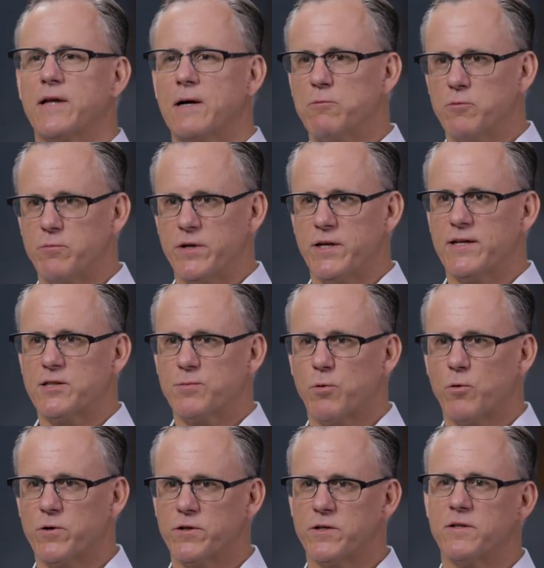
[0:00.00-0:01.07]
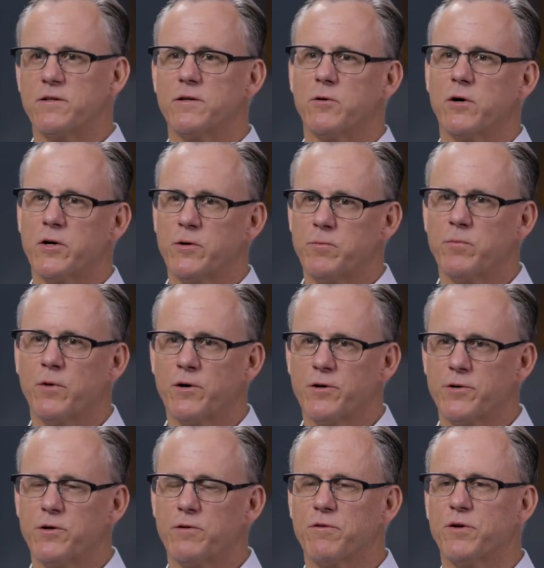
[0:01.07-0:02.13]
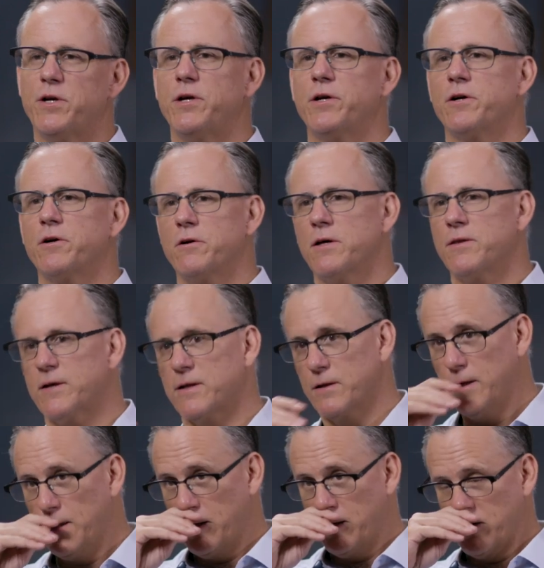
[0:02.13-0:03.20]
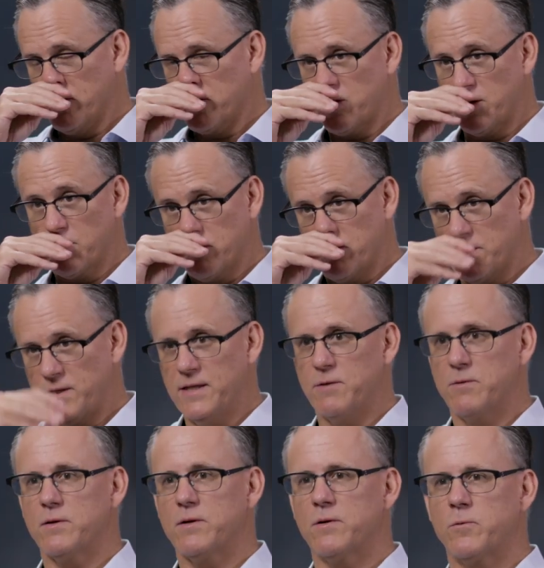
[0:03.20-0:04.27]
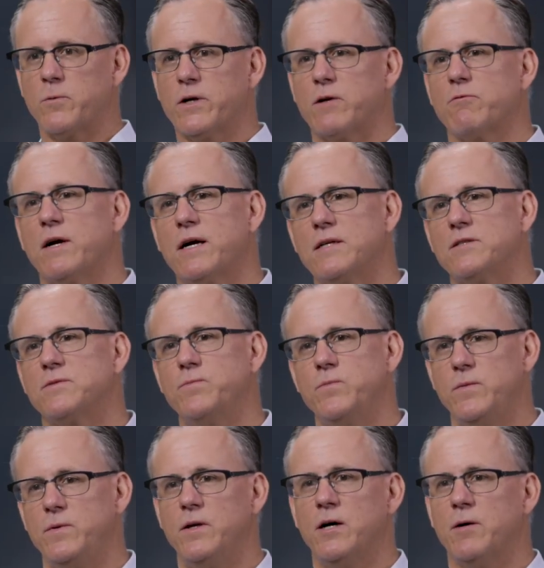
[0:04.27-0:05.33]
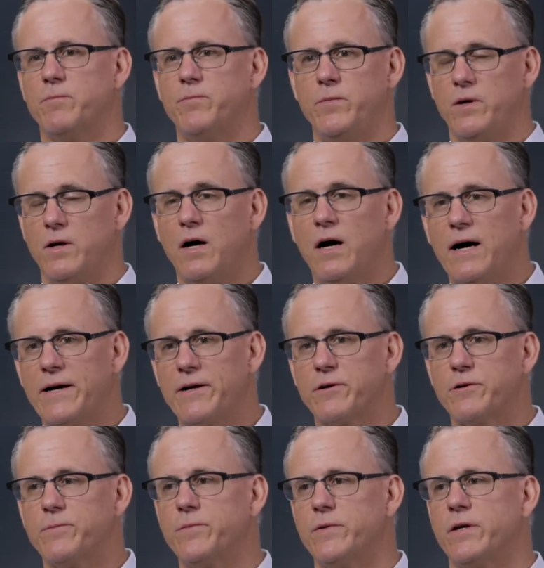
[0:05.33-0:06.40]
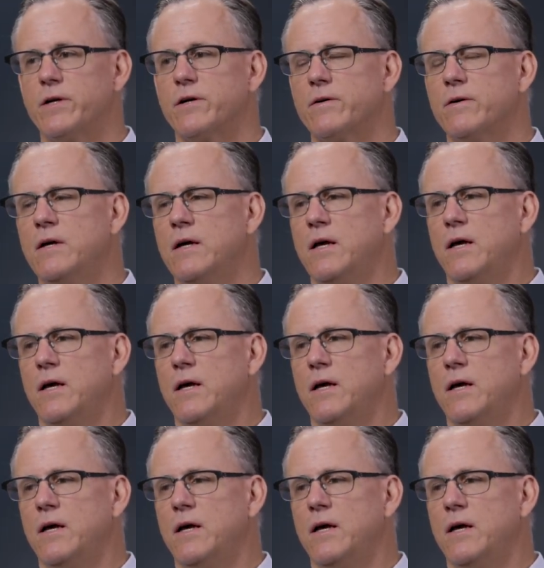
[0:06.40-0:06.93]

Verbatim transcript: That will be exported into our market over here, and then you'll see a, you know, a quick rise up higher here.